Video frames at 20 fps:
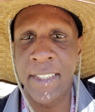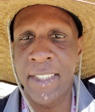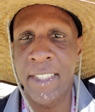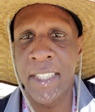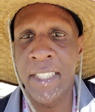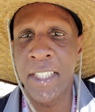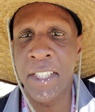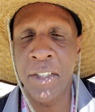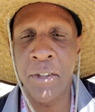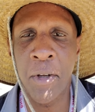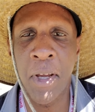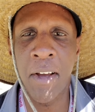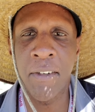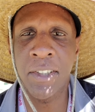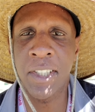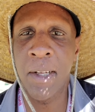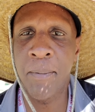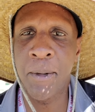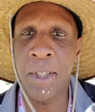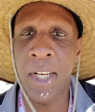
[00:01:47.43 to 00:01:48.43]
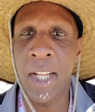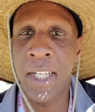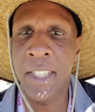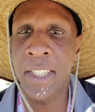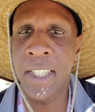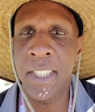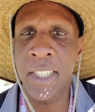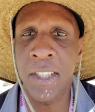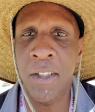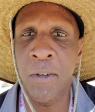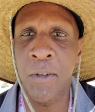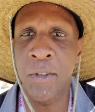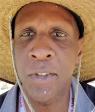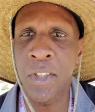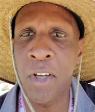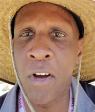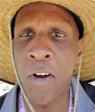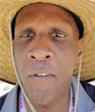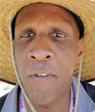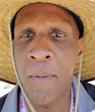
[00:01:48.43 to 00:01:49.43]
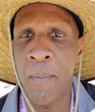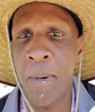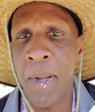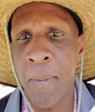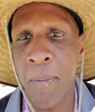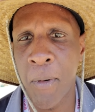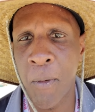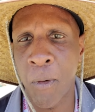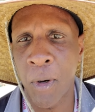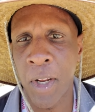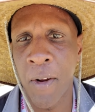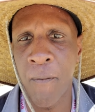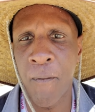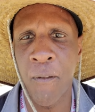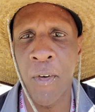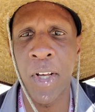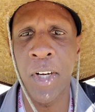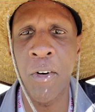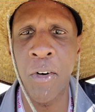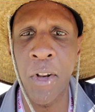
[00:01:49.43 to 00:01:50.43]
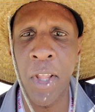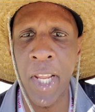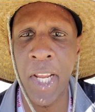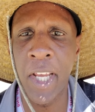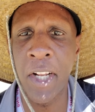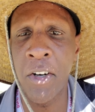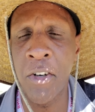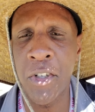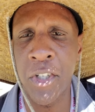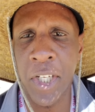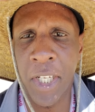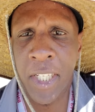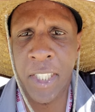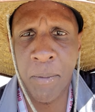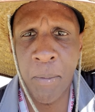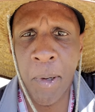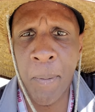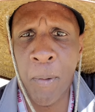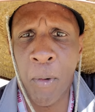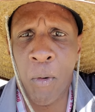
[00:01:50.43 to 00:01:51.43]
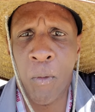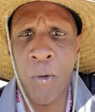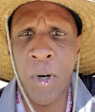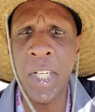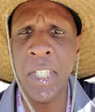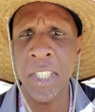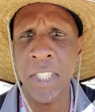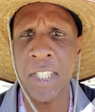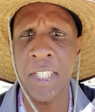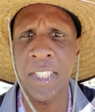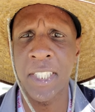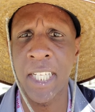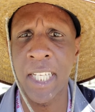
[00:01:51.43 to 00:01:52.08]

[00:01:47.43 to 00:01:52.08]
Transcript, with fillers: you have something like this goes off and people can funnel their energy because people are restless.